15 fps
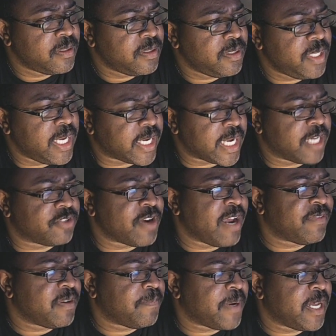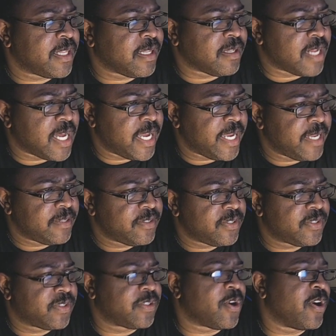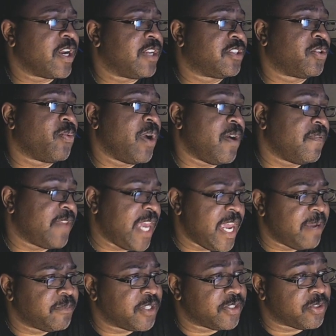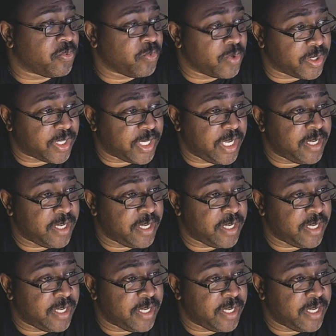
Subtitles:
Got drafted by the Lions, started 12 games as a rookie,